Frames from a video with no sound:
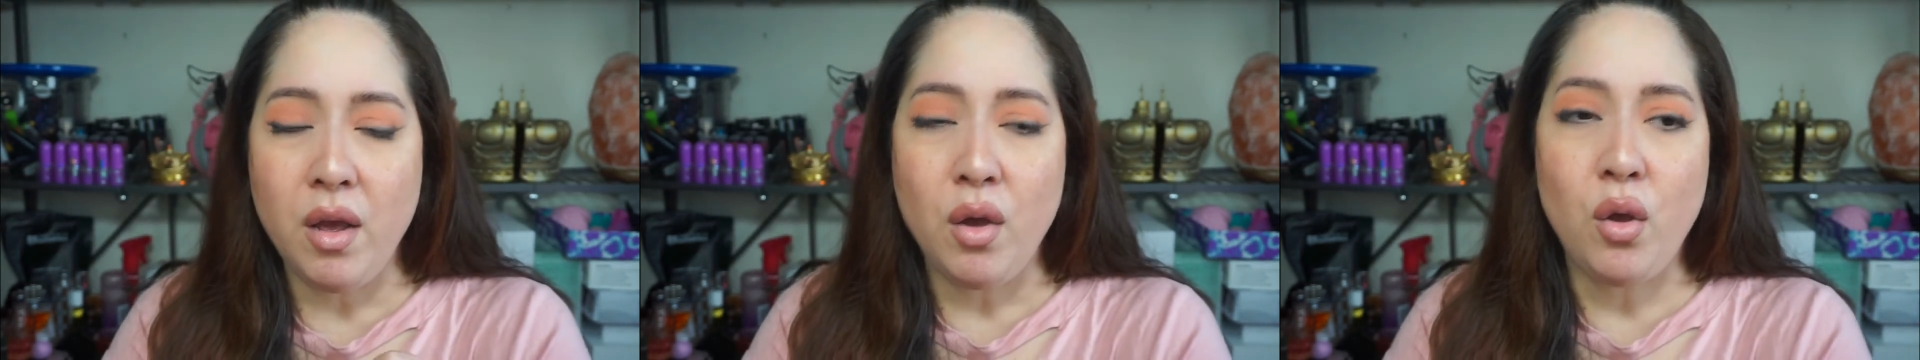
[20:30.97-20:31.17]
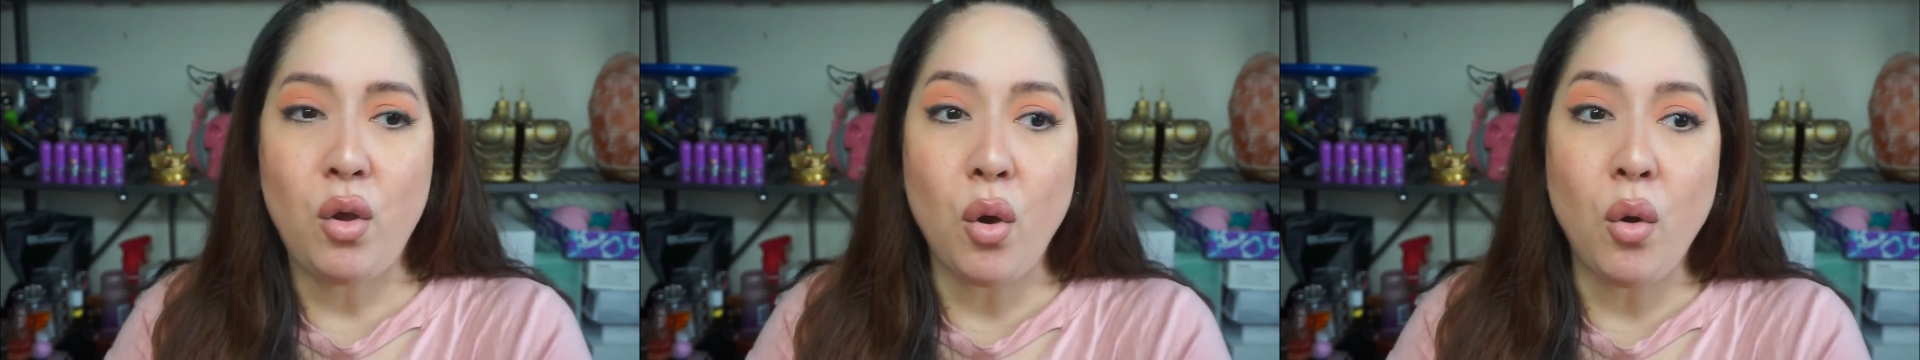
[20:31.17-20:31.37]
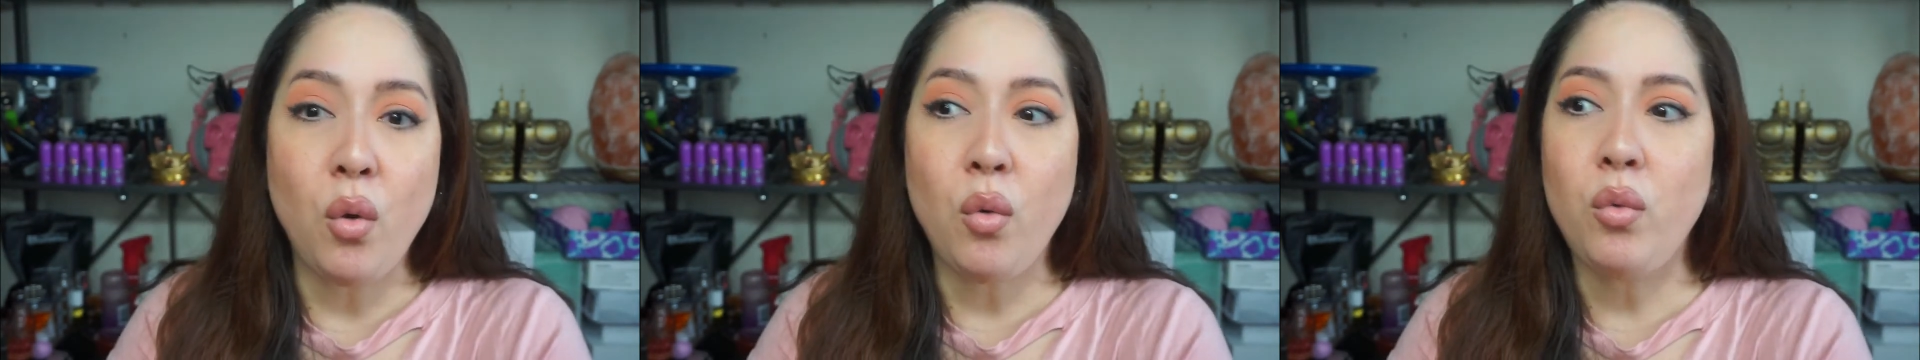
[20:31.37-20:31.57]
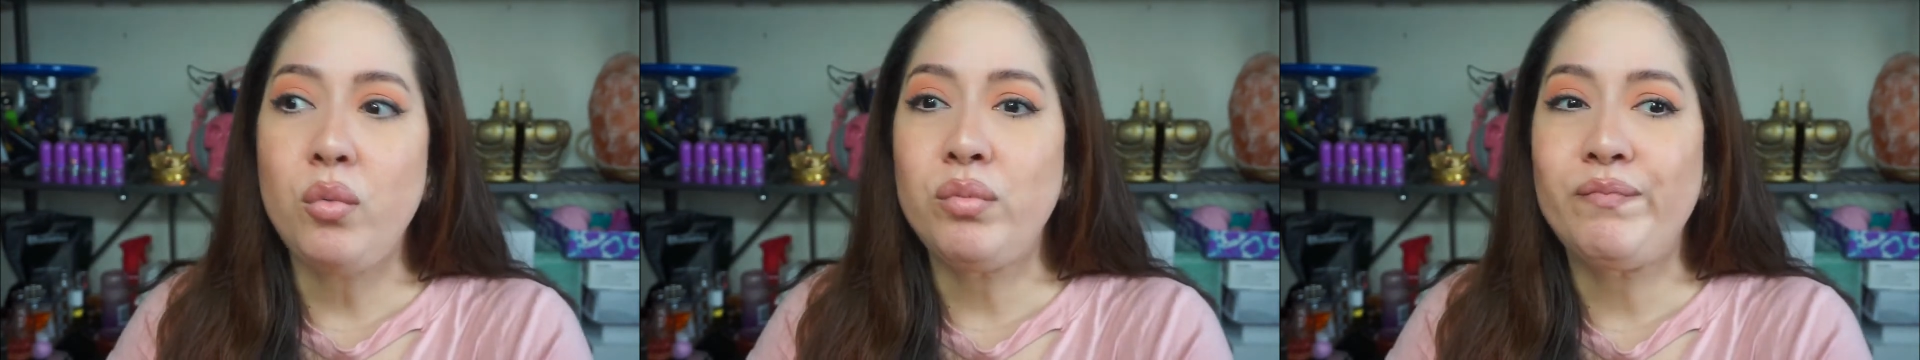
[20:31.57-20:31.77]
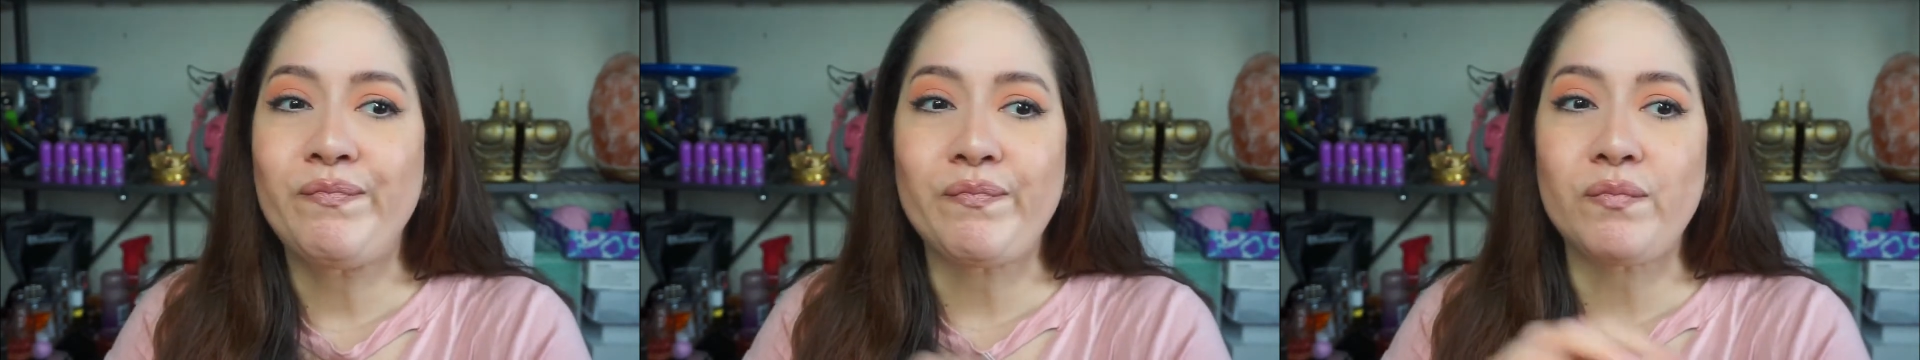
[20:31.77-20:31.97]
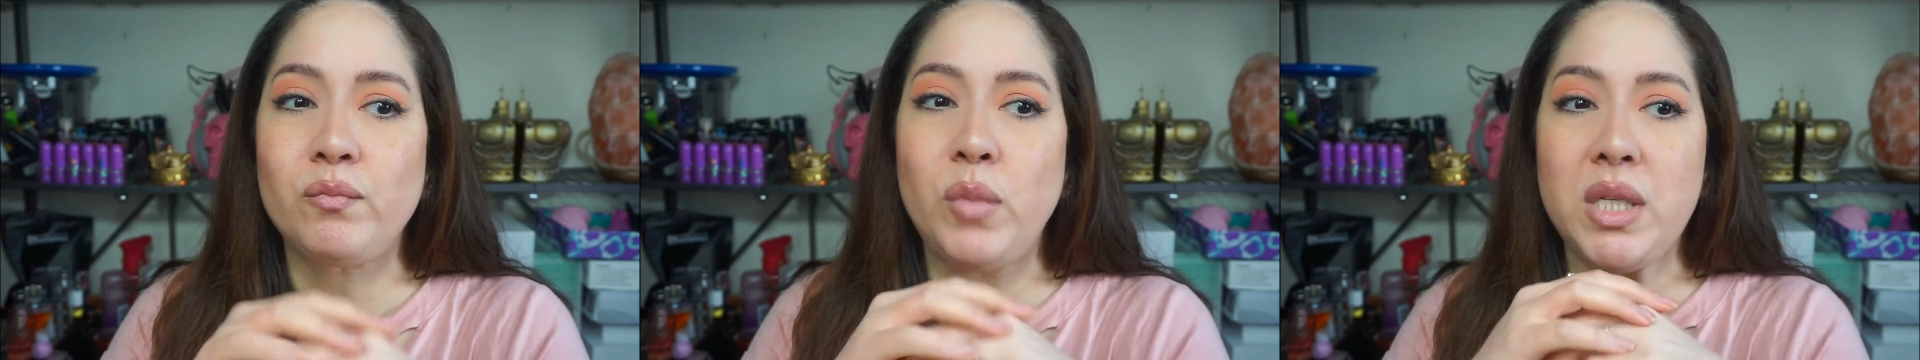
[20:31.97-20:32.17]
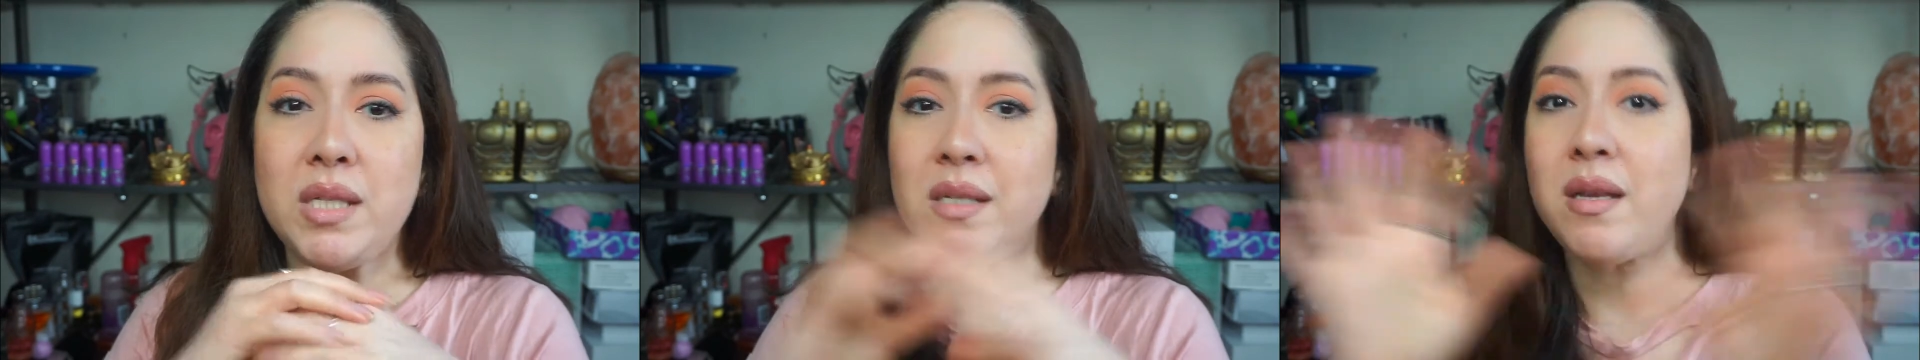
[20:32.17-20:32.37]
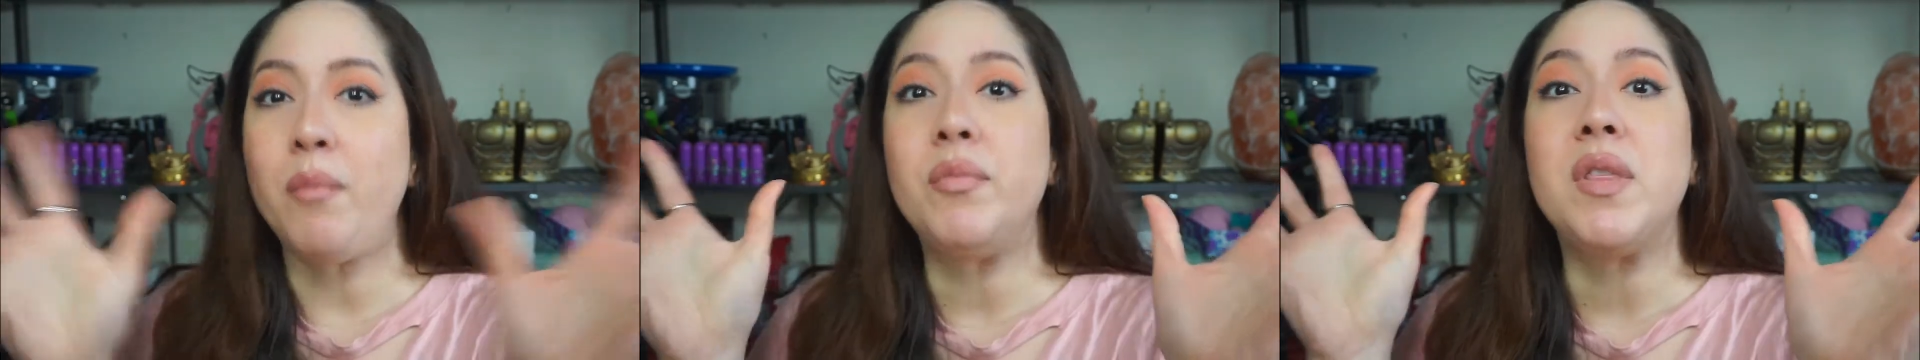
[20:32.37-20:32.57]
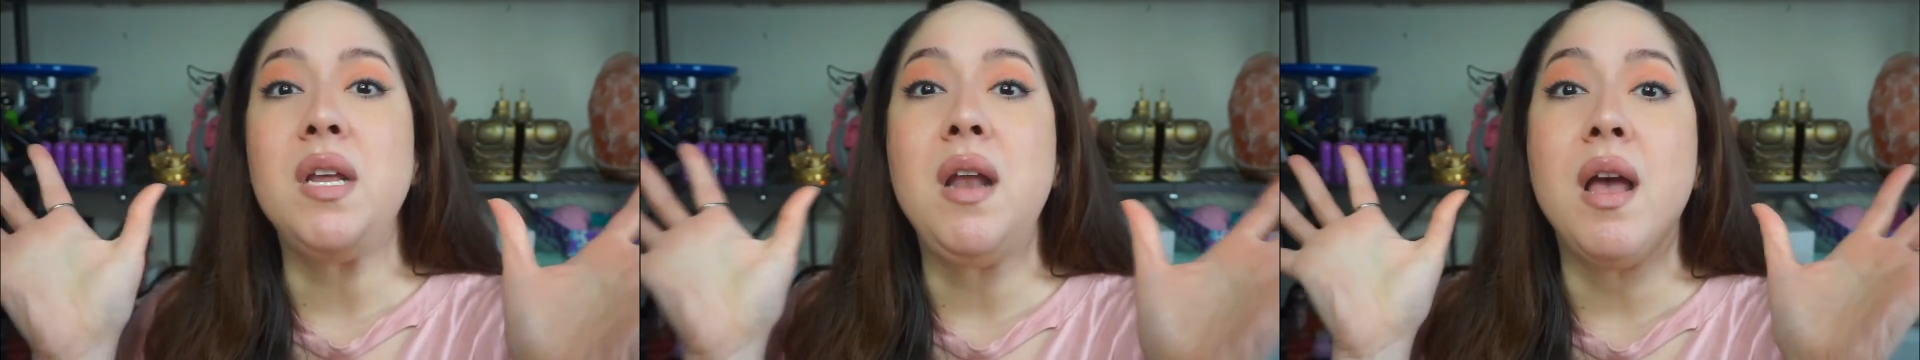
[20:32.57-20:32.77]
Go with something